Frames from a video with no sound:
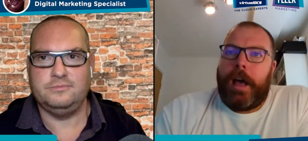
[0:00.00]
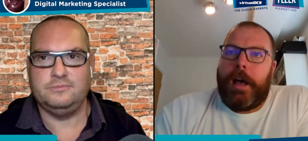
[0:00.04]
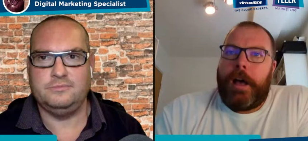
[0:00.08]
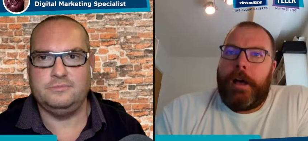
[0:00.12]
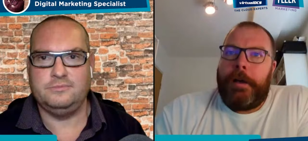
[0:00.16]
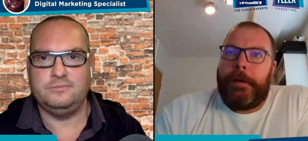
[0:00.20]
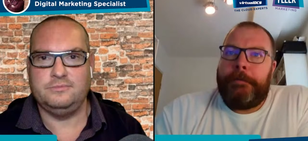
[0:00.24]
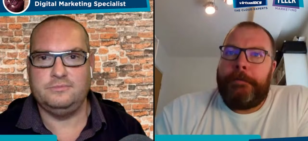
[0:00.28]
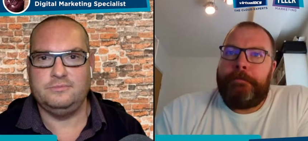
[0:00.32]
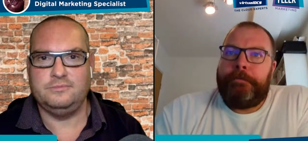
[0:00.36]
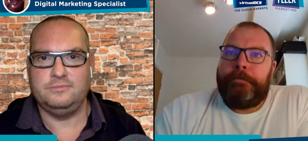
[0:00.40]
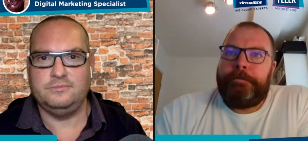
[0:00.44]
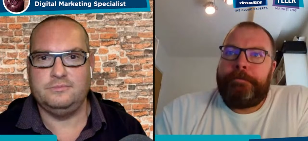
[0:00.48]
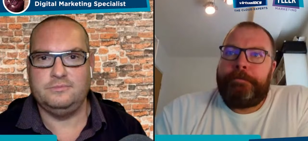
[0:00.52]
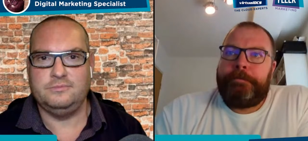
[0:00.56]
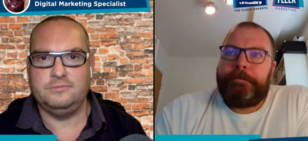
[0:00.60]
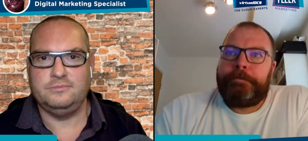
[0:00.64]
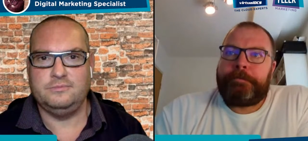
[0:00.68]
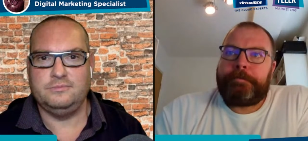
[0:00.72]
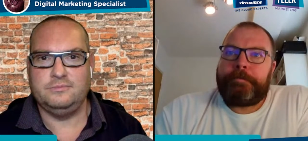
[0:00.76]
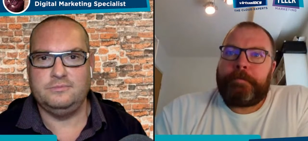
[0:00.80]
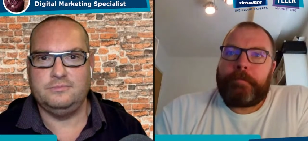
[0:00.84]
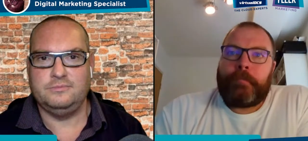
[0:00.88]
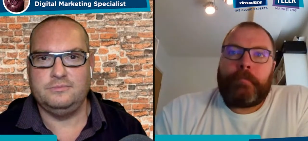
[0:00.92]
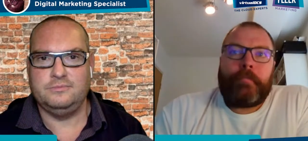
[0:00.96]
Speaker 1: um,
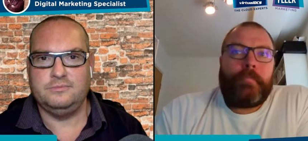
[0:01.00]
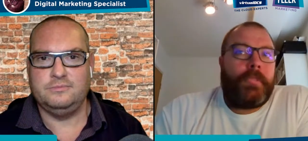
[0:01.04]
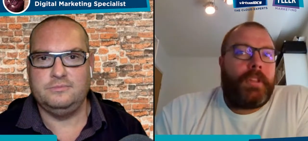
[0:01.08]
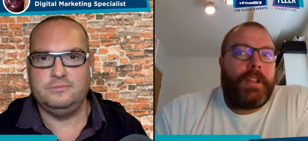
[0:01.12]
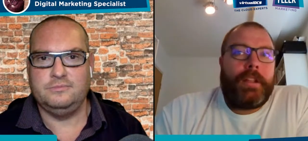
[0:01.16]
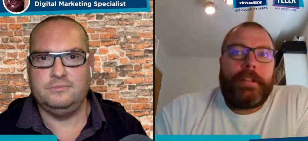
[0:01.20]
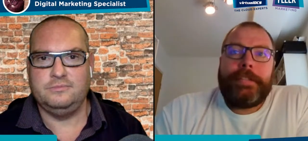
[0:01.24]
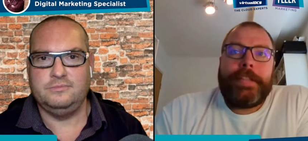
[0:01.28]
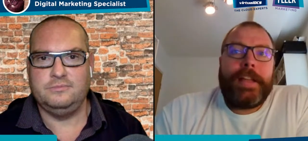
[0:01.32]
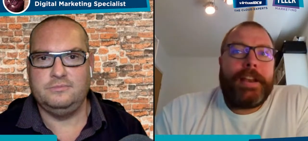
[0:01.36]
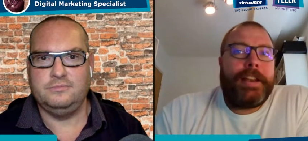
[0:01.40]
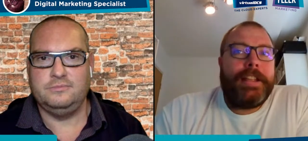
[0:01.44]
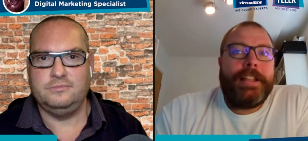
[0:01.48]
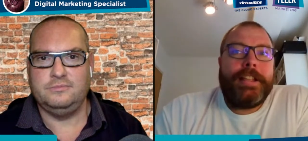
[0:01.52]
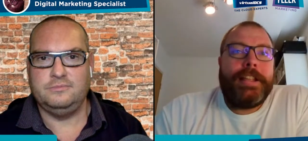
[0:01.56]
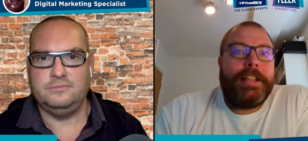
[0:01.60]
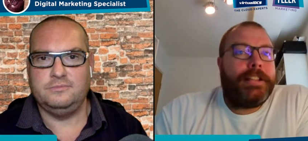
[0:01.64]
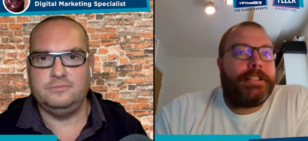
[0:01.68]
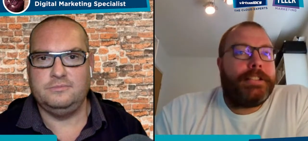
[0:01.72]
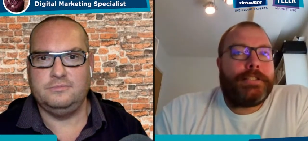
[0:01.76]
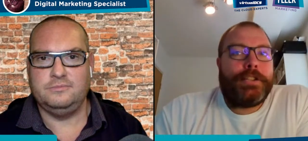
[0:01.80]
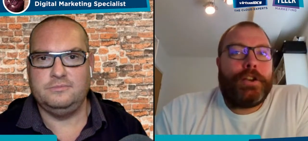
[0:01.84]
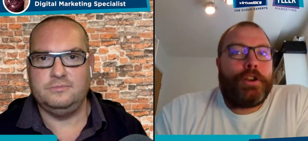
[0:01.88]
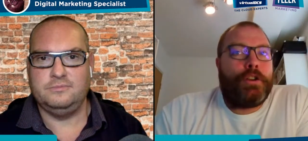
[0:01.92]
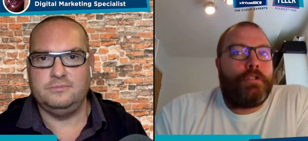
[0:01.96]
then it,
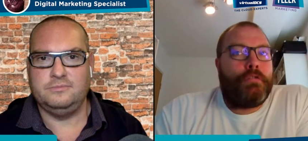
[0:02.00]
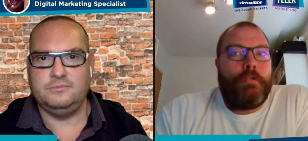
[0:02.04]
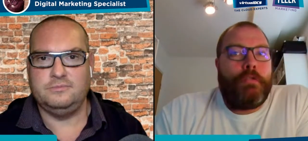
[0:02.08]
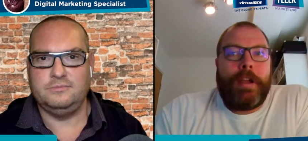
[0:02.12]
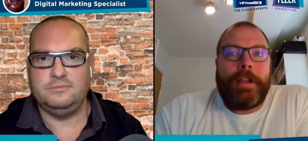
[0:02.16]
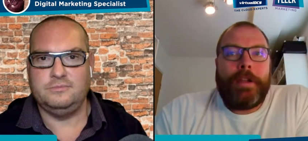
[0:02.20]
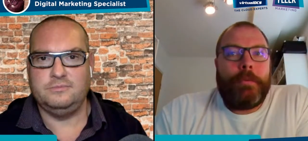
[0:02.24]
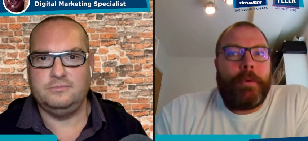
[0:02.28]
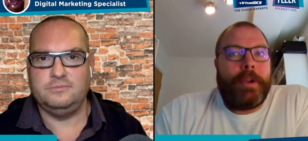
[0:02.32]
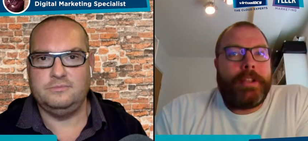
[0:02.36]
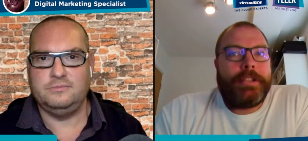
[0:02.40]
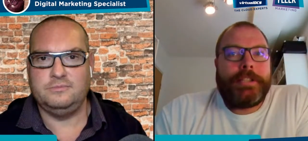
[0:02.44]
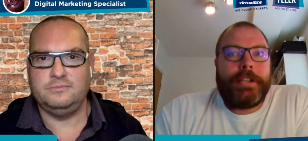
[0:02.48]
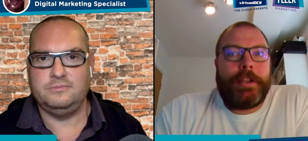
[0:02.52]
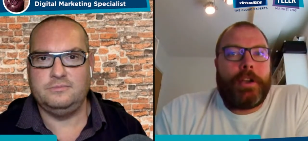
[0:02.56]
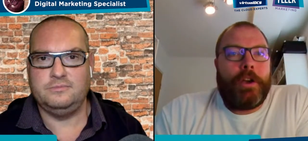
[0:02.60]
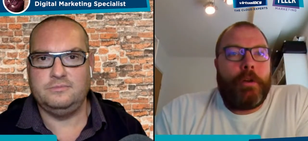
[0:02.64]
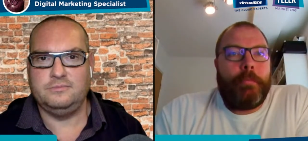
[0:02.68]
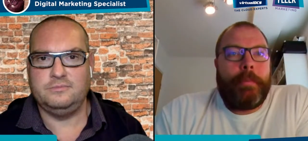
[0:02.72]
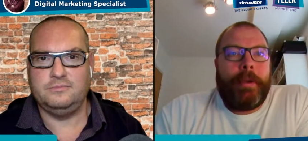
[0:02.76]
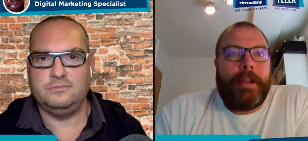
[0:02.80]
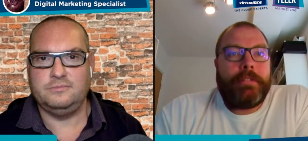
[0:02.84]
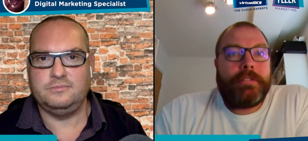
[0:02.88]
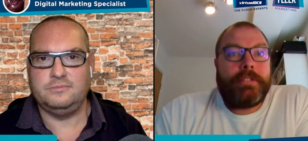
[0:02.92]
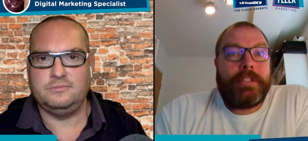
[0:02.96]
it's a great way to
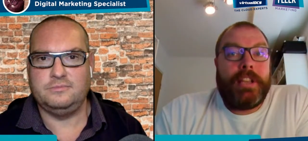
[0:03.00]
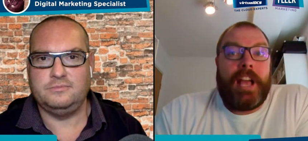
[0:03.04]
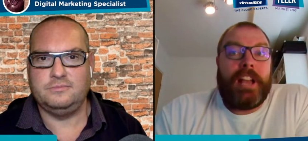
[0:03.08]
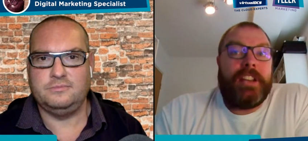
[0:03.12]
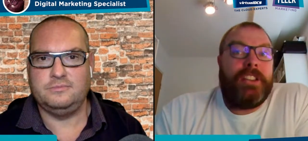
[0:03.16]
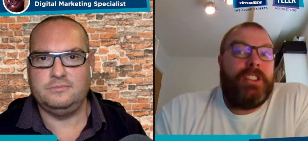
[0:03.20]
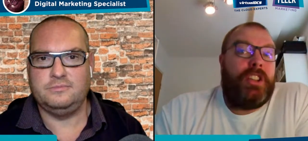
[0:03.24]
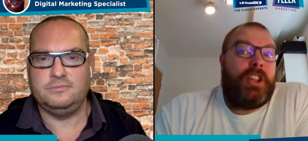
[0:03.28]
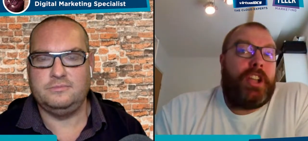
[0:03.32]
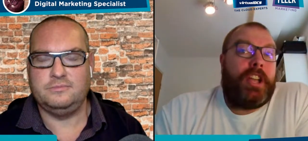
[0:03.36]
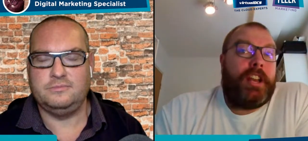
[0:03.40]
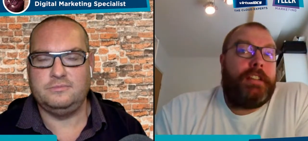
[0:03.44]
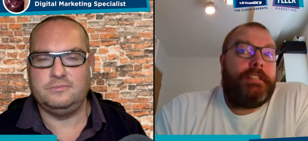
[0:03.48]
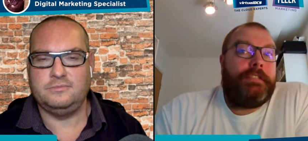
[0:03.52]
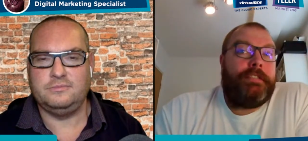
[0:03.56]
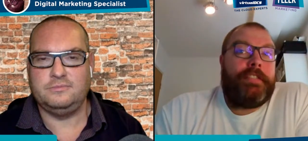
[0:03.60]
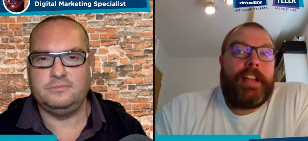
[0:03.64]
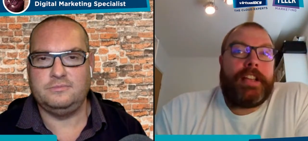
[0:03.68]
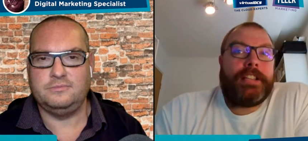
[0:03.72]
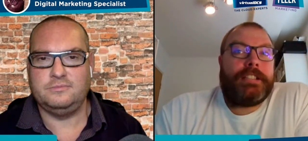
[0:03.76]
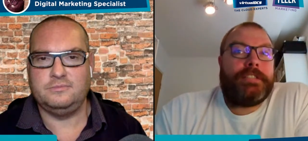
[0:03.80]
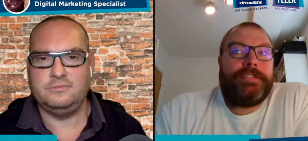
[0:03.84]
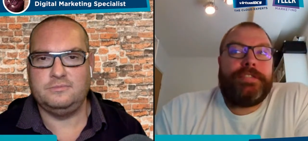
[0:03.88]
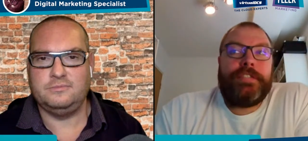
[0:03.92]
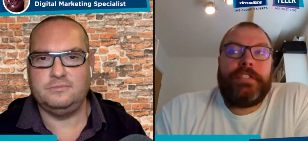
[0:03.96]
go about it. And you can
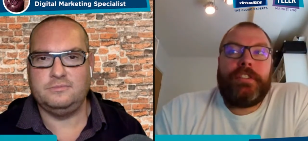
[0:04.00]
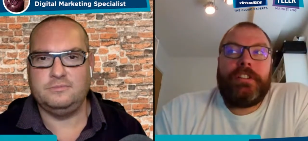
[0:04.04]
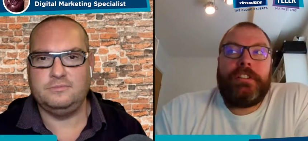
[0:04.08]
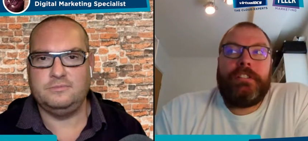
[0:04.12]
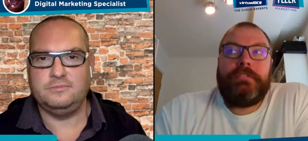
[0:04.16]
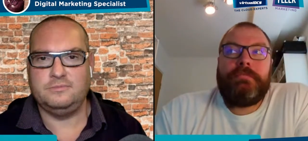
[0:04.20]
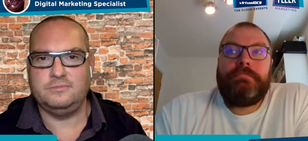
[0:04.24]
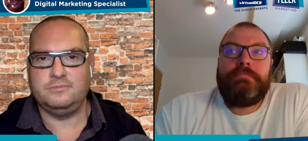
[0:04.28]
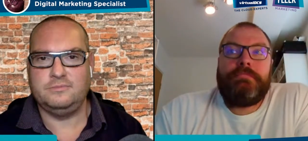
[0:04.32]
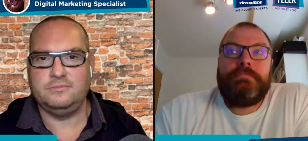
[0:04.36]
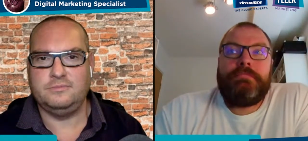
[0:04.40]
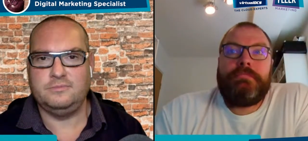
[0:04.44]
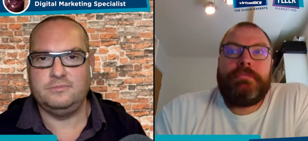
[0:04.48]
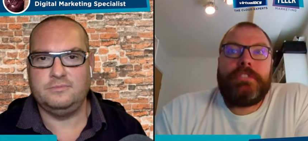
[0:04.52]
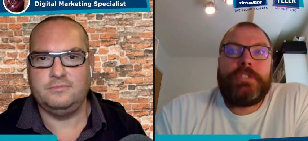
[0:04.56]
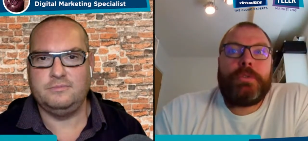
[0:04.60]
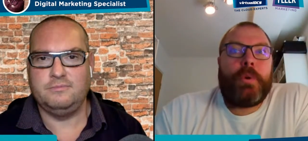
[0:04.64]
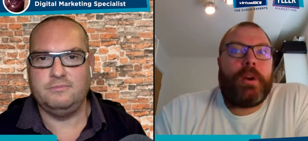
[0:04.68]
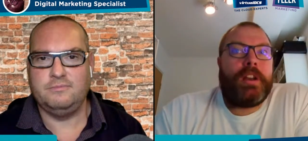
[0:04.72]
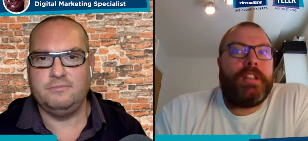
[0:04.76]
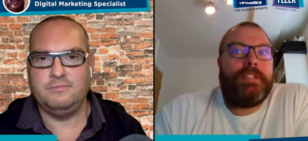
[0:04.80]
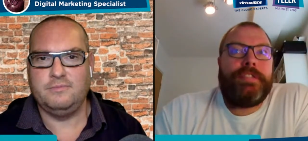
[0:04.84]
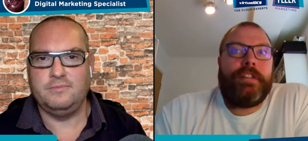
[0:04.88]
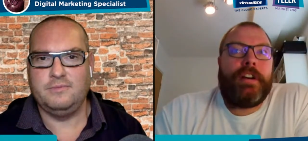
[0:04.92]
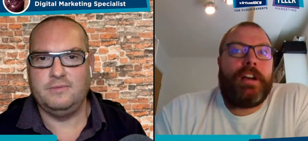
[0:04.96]
invest for
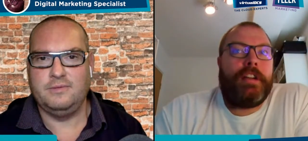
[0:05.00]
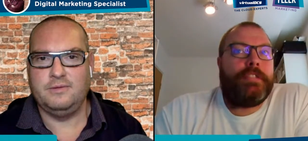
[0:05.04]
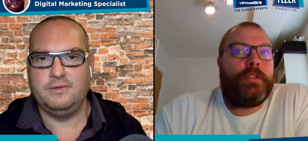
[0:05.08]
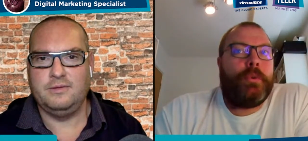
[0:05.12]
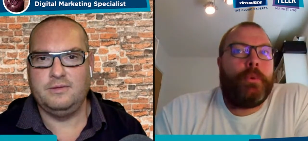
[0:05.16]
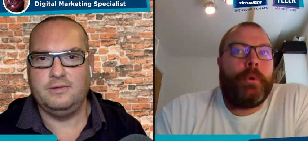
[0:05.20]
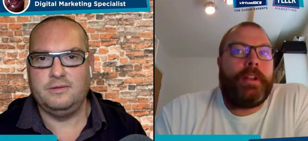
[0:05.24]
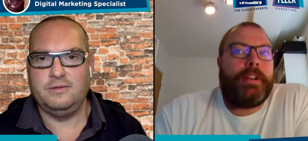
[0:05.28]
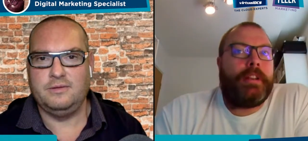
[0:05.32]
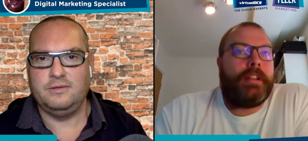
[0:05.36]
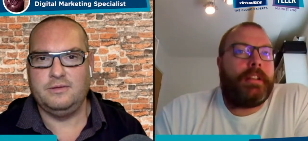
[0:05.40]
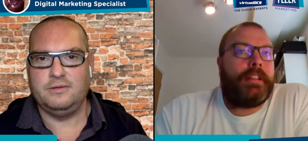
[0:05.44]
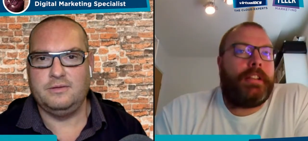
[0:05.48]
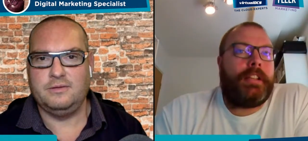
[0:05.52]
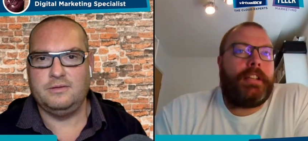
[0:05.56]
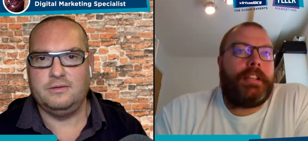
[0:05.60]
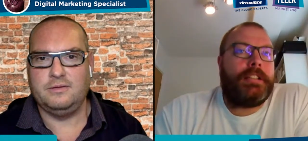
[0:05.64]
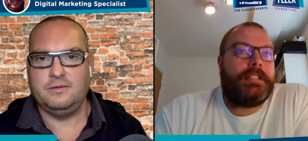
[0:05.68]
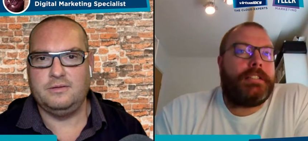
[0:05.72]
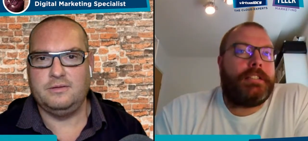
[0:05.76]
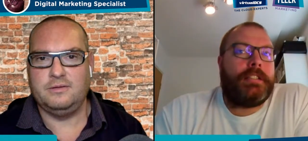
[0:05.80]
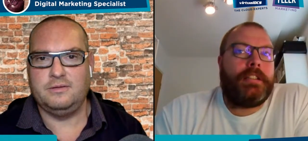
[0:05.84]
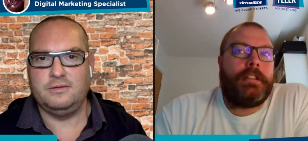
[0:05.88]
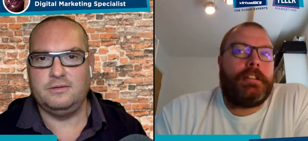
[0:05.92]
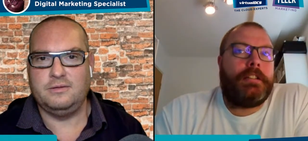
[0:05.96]
twenty five quid. I
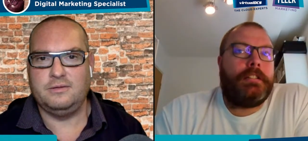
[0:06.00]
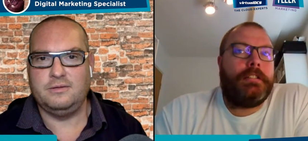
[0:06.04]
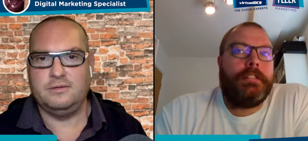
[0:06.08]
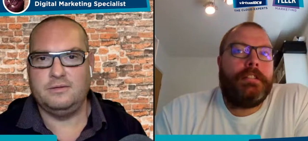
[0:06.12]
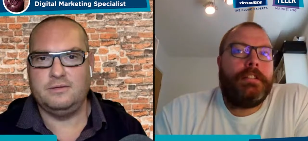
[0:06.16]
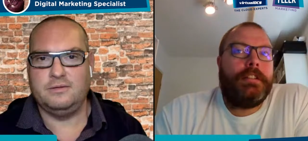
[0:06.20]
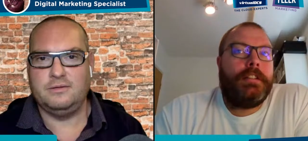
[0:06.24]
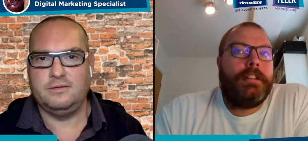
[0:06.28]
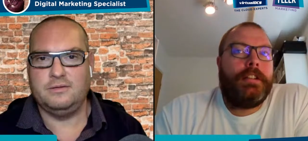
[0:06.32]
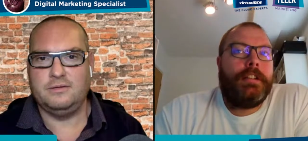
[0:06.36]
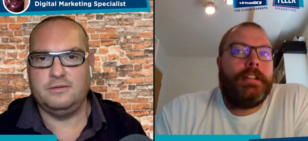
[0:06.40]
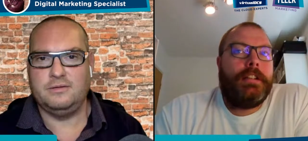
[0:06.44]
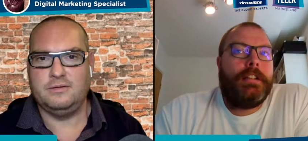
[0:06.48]
think is the